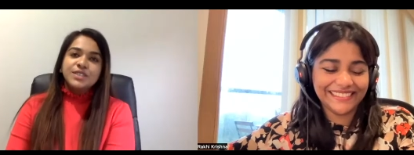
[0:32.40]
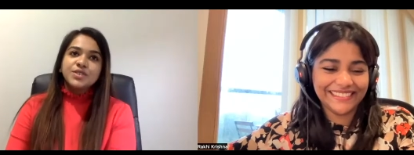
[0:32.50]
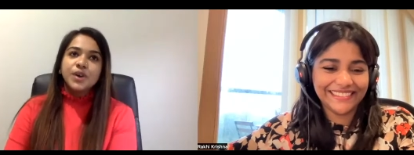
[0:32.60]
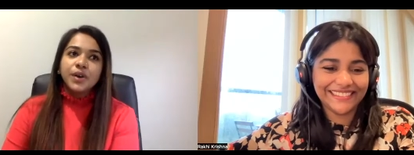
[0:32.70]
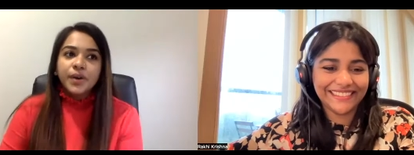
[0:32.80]
Speaker 1: So
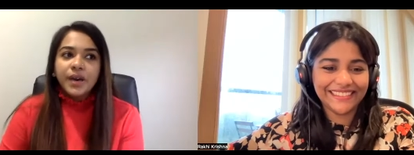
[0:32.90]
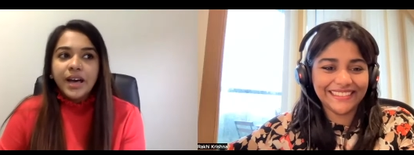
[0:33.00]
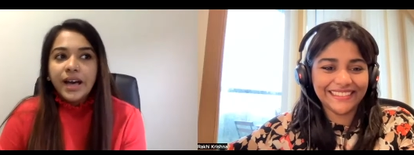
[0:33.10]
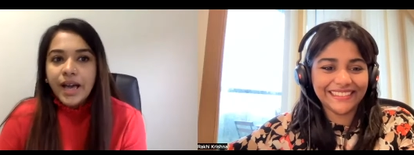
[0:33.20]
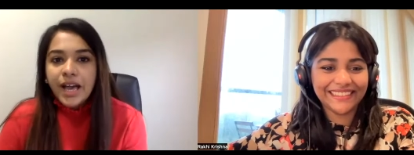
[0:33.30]

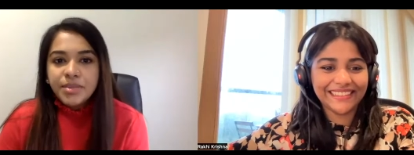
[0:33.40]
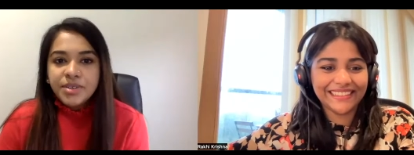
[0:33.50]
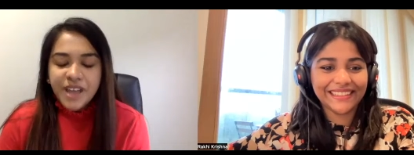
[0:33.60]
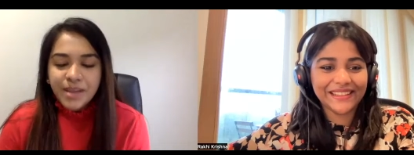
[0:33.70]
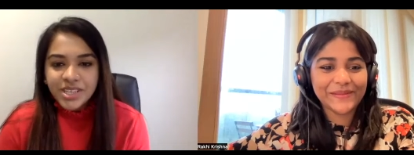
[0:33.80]
uh, I'm a
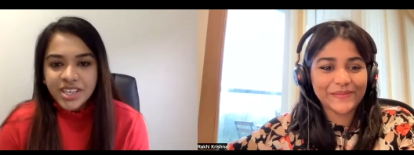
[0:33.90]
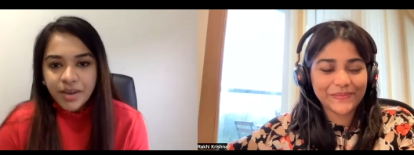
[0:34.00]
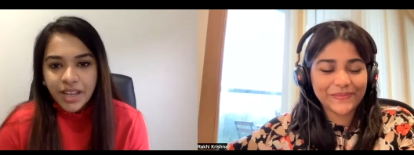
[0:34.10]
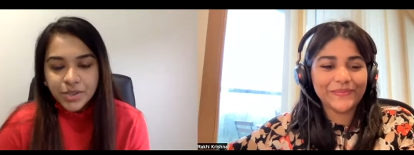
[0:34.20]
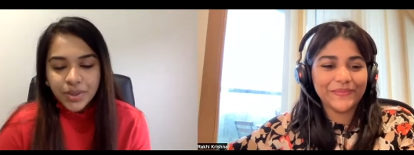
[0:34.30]
PharmD
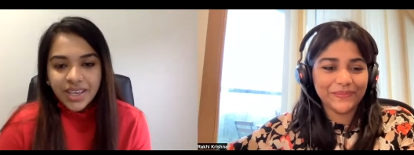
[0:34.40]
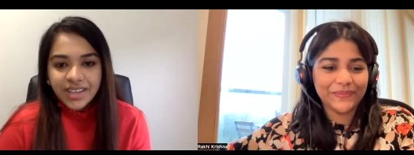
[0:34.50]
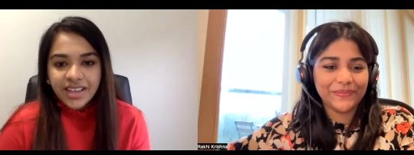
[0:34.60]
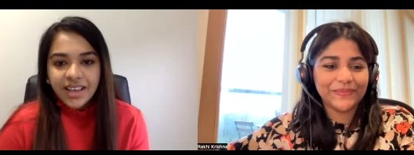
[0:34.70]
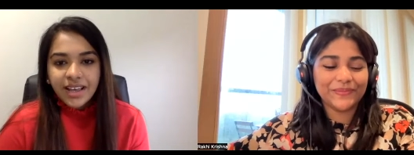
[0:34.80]
graduate.
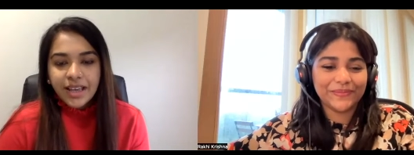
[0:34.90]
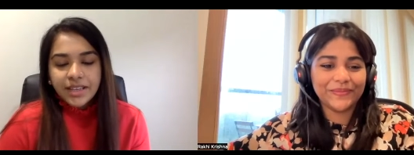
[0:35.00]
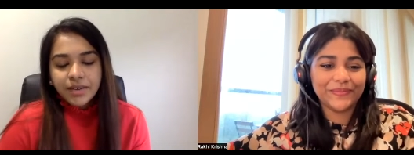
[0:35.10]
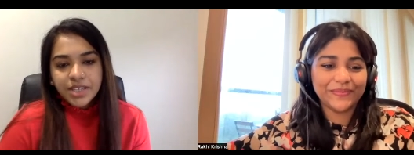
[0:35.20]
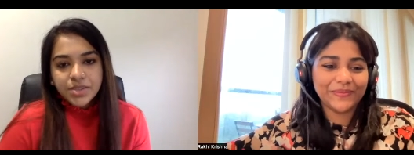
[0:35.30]
Uh, I
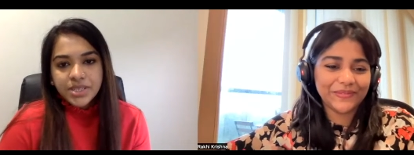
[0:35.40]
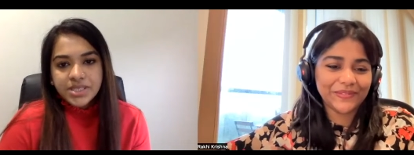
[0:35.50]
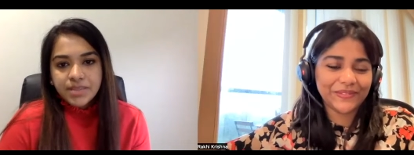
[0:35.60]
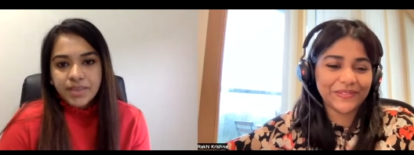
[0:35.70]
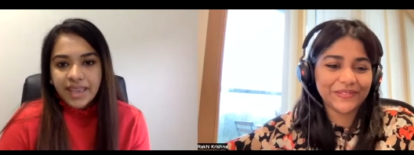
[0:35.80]

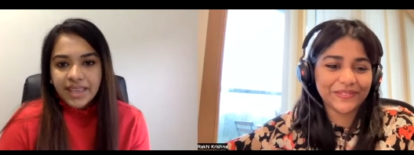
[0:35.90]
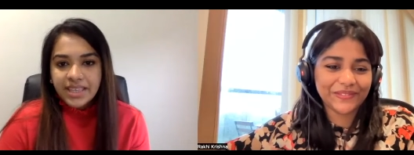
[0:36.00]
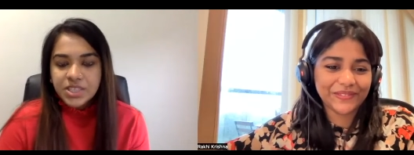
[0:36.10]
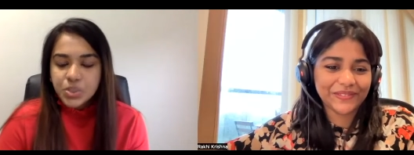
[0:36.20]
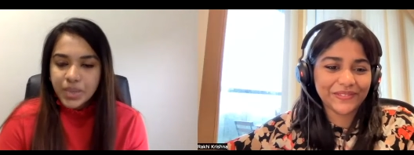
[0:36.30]
graduated back in
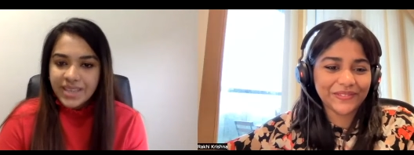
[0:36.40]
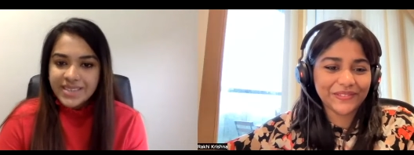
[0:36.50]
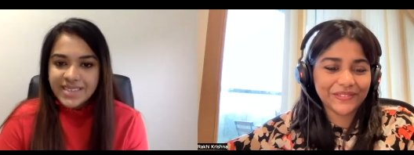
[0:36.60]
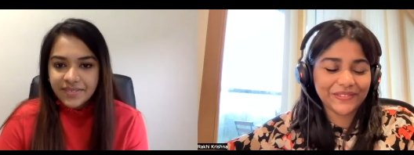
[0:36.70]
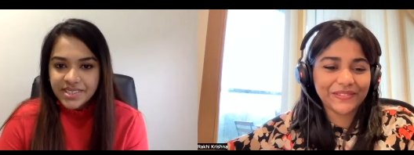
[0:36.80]

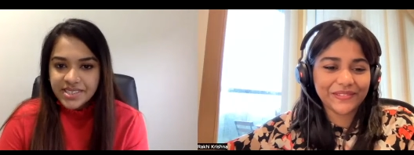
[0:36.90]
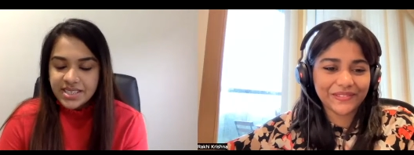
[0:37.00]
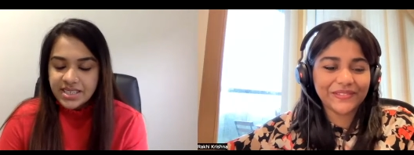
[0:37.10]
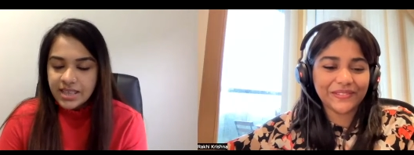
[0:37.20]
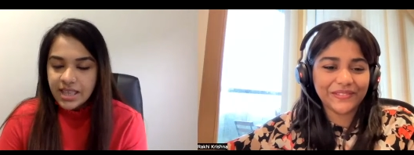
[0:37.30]

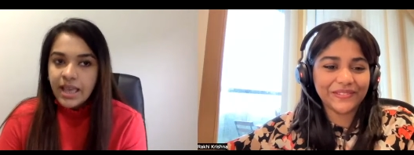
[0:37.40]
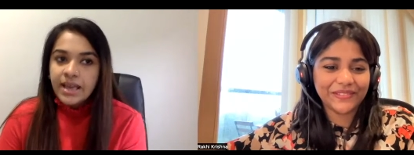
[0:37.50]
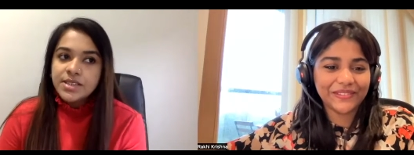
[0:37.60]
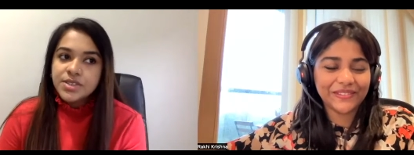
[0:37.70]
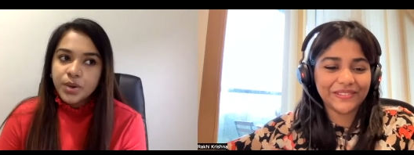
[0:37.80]
2017.
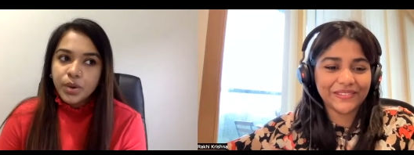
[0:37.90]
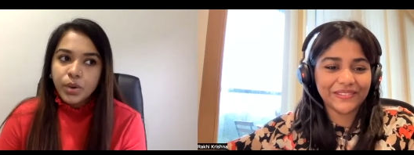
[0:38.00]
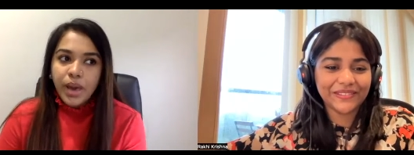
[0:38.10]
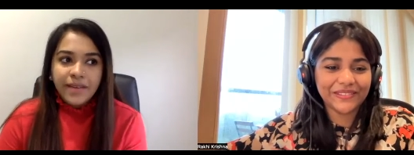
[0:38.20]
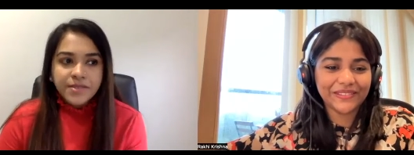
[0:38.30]
So
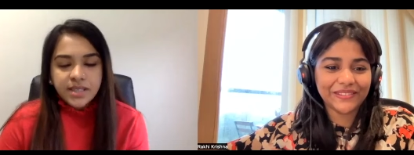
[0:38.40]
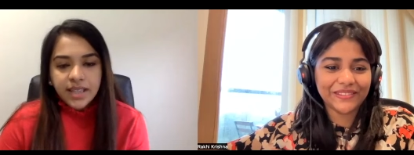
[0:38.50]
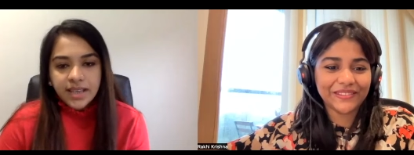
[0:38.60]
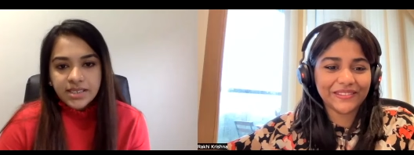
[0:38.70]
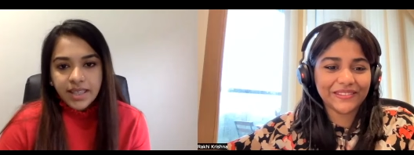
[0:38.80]
after
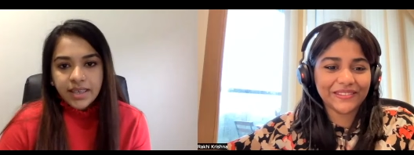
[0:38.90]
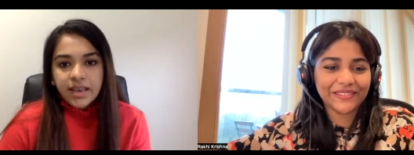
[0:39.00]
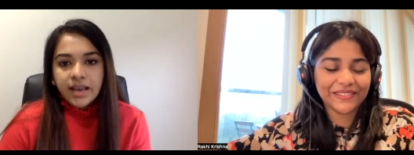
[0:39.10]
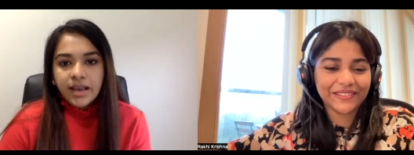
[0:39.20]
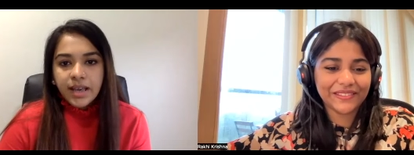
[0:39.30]
that, like
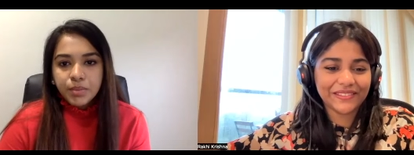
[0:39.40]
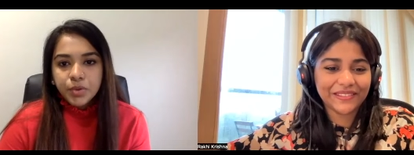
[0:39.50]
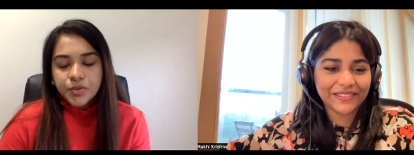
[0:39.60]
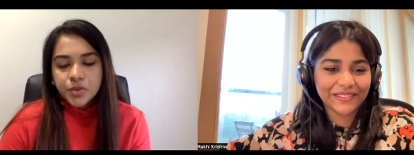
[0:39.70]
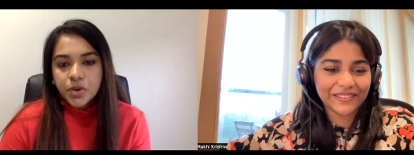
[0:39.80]
uh, I
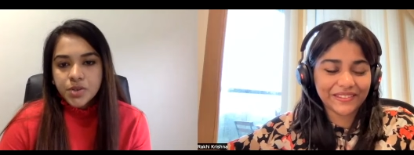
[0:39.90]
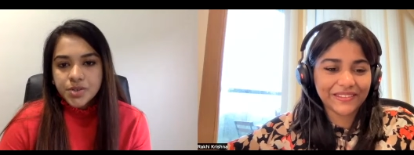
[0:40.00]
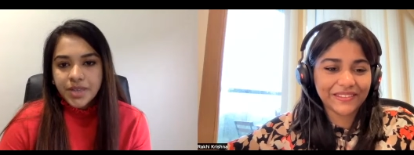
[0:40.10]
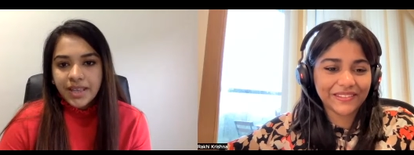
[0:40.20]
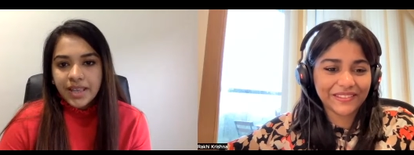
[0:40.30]
moved to
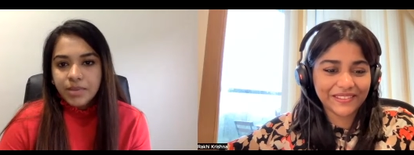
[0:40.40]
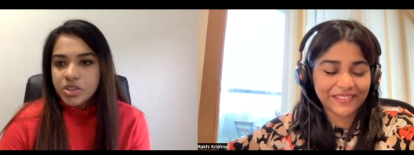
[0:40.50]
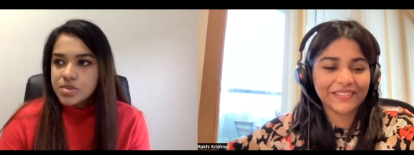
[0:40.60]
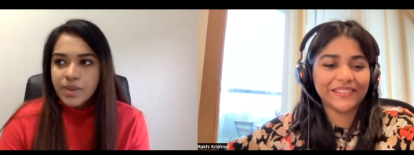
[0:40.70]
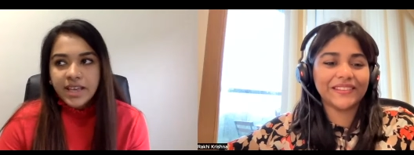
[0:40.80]
Australia
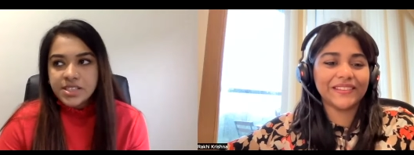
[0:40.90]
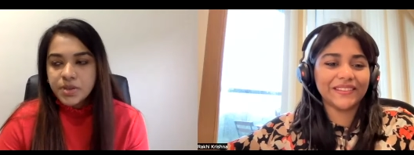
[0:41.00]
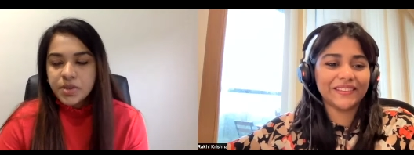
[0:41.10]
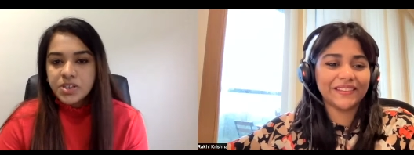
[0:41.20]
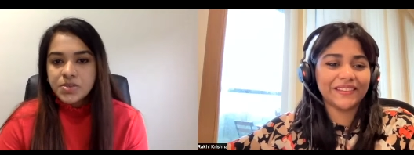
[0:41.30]
because my
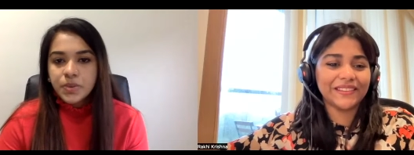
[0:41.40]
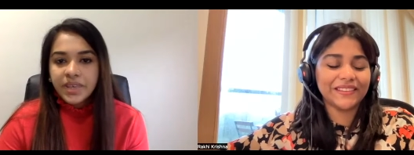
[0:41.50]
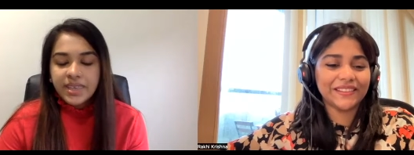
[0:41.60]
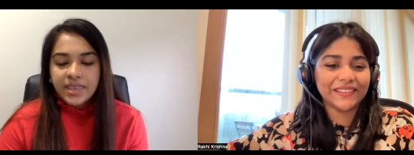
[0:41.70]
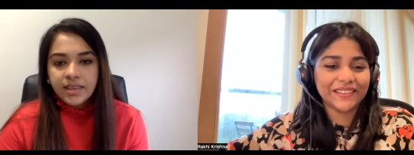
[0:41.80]
husband was
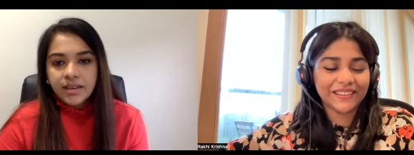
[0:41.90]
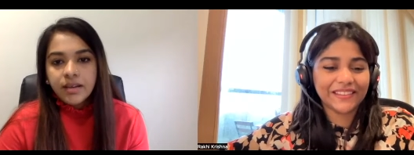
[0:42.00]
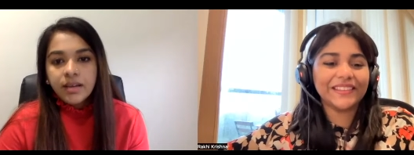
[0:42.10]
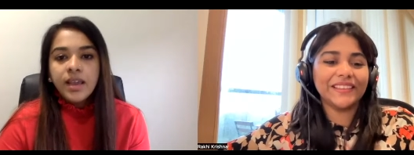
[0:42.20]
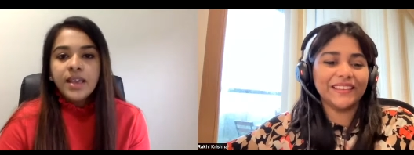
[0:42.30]
working here.
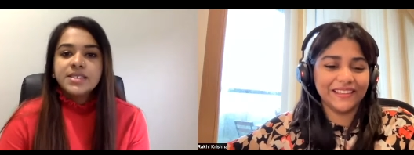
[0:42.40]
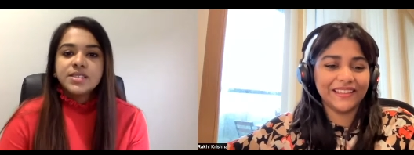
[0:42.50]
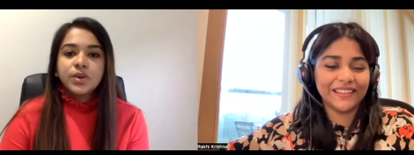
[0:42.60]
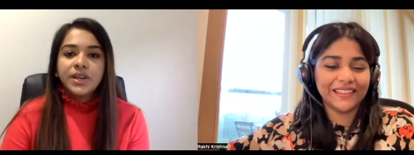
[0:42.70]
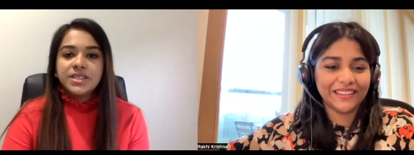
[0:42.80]

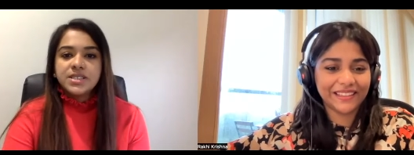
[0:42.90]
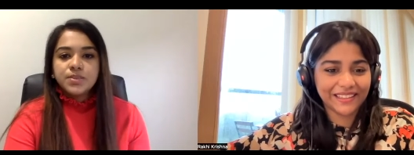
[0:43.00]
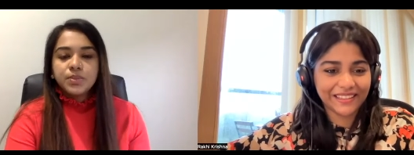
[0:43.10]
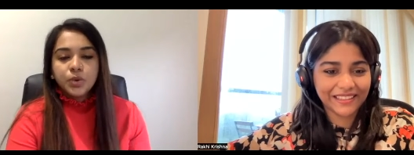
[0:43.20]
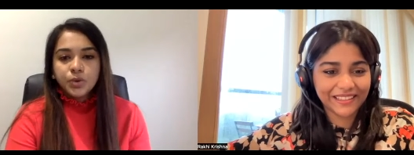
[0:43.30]
So I just
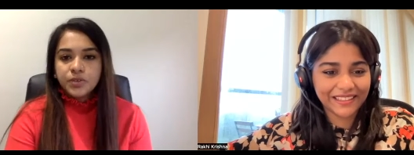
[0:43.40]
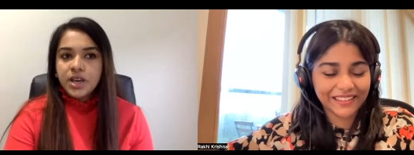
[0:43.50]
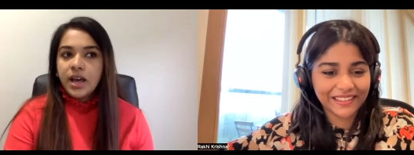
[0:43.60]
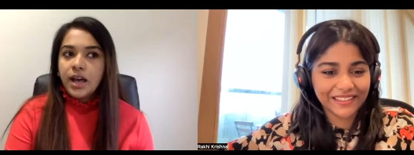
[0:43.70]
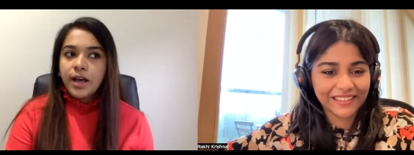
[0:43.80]
moved
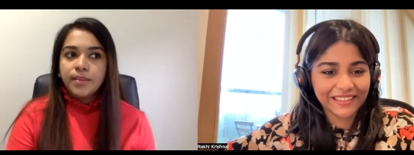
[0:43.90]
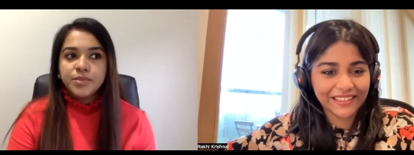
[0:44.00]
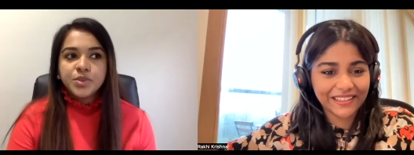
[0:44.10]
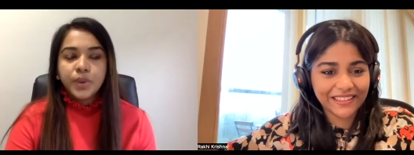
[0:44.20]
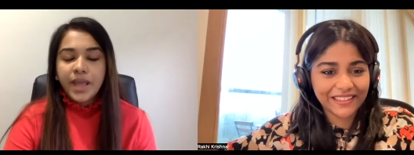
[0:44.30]
um,
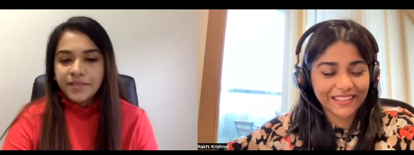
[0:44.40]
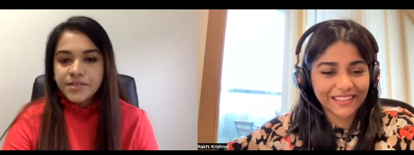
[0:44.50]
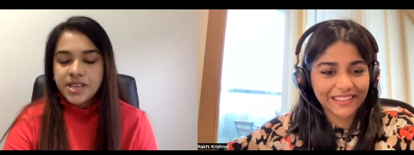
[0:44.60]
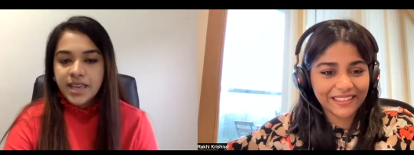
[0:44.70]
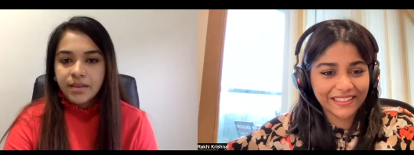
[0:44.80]
soon after
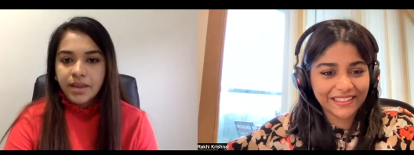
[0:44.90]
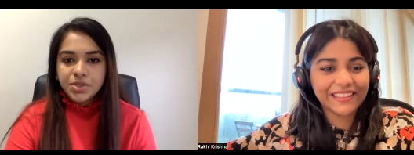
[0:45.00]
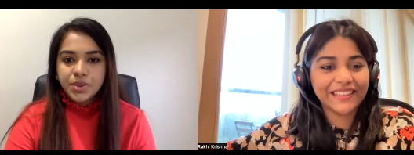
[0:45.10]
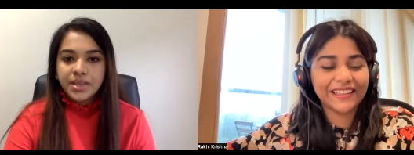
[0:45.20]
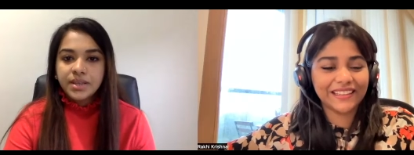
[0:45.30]
I
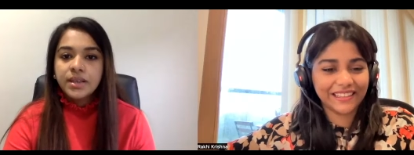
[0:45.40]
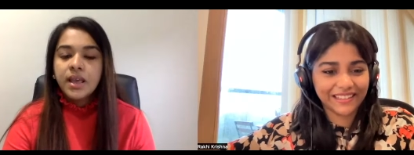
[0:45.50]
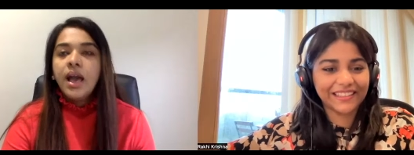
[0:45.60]
graduated